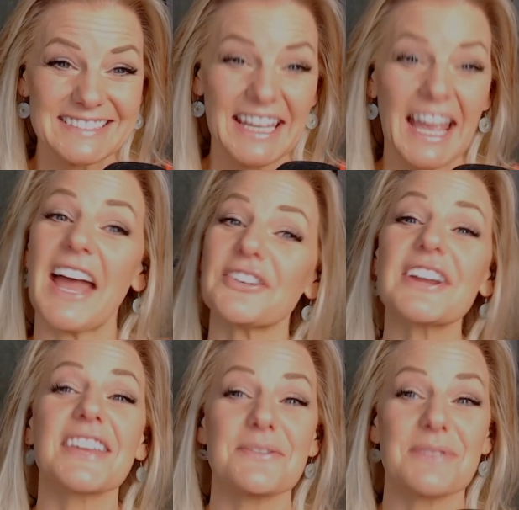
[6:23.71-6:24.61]
Yeah,
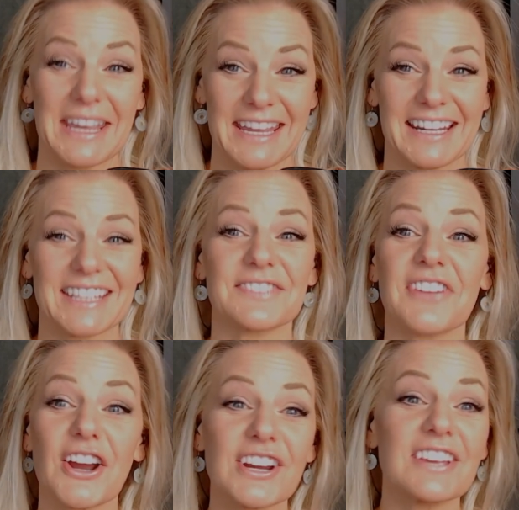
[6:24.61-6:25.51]
everything we eat is
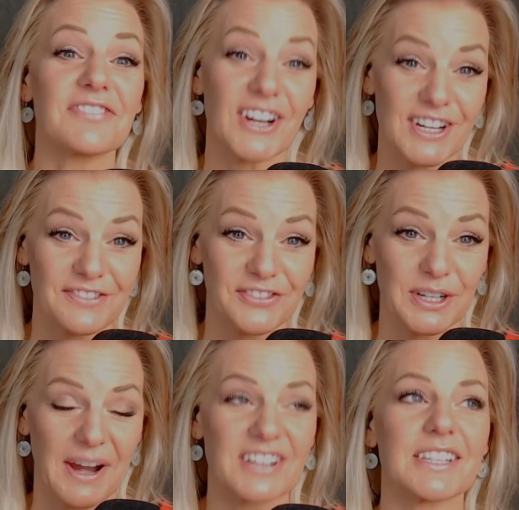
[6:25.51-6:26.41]
very, very
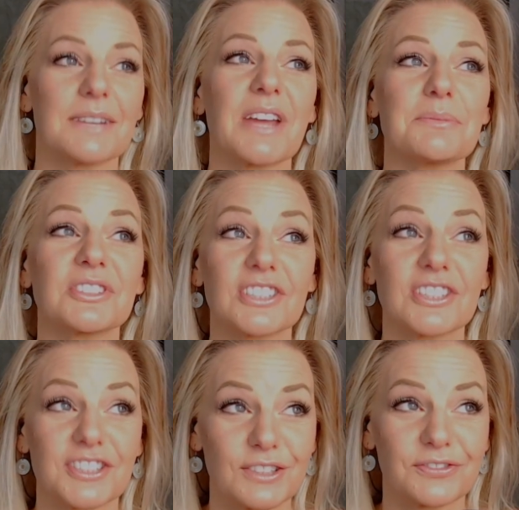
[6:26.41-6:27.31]
free range. Sometimes a
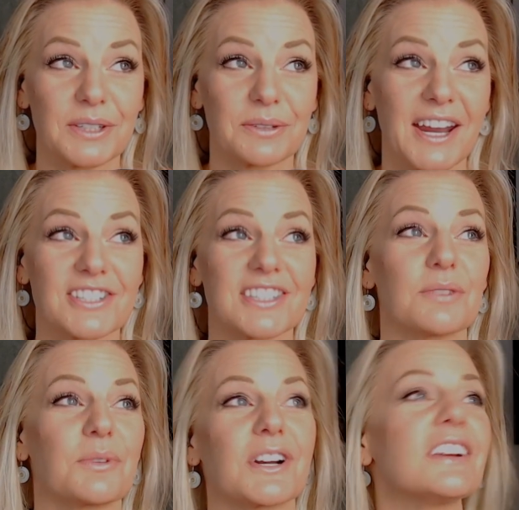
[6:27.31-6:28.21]
little too free range
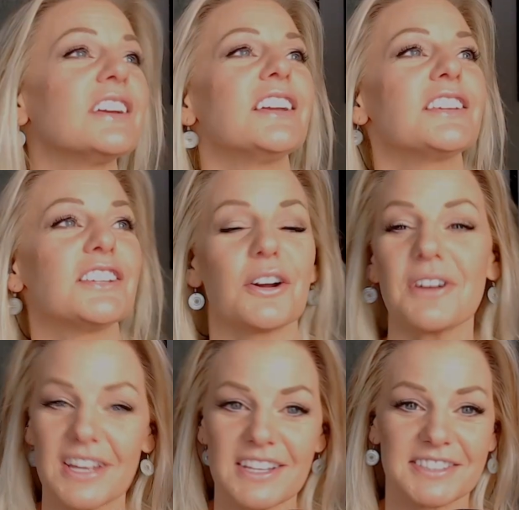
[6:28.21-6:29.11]
that we're,
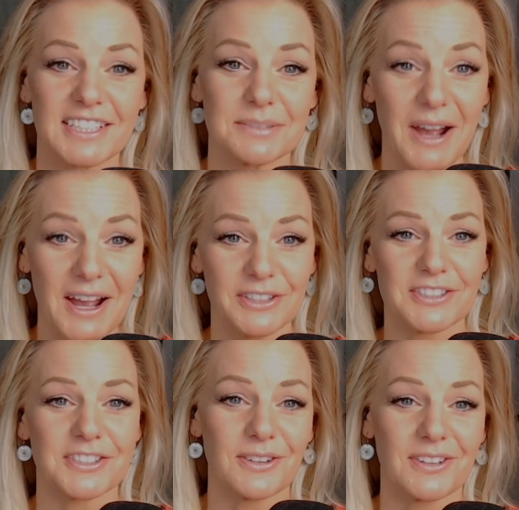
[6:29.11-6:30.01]
6
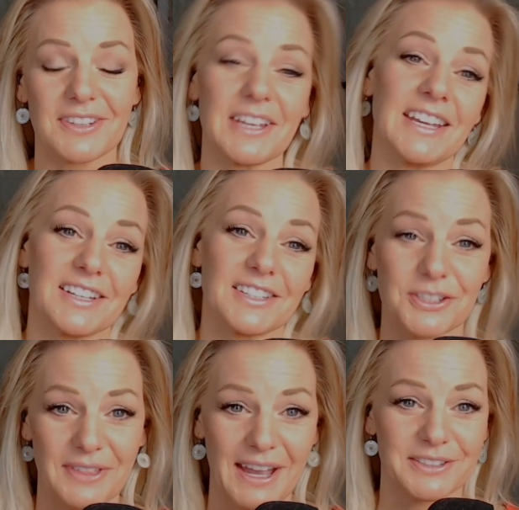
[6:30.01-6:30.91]
miles
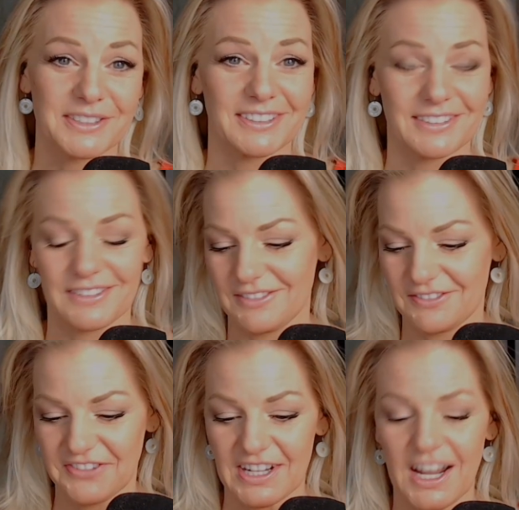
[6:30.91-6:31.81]
2,000
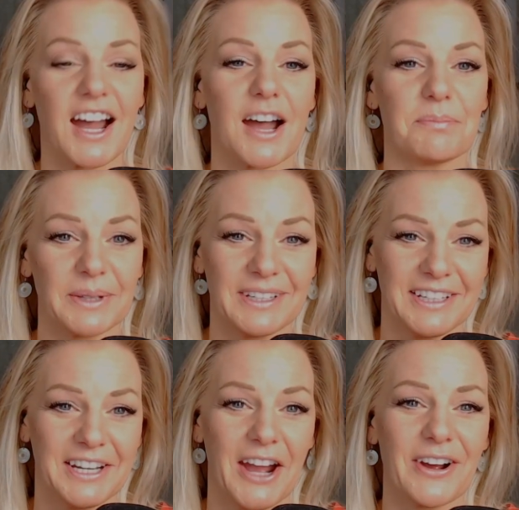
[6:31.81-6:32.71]
feet up,
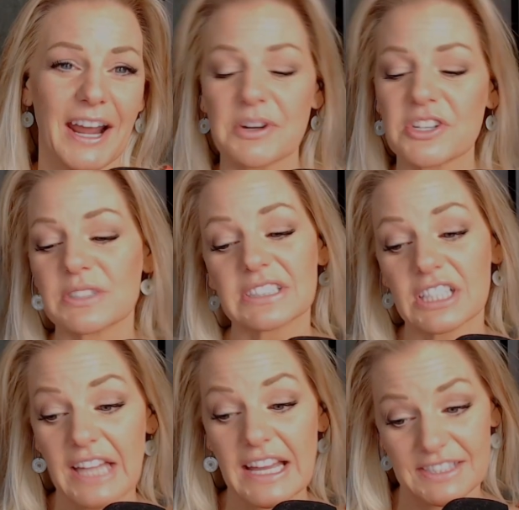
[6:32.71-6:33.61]
and I wish it was a
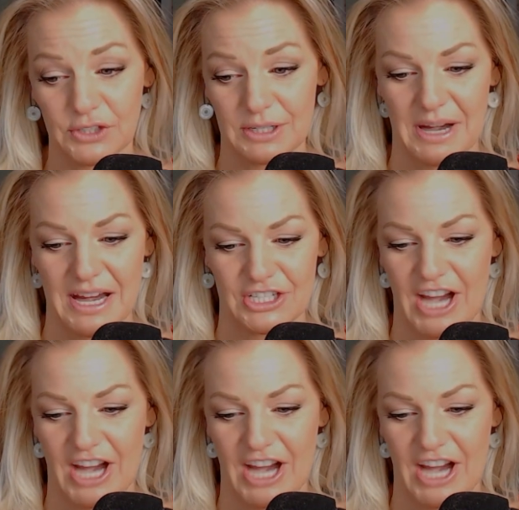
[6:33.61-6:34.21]
little less free range,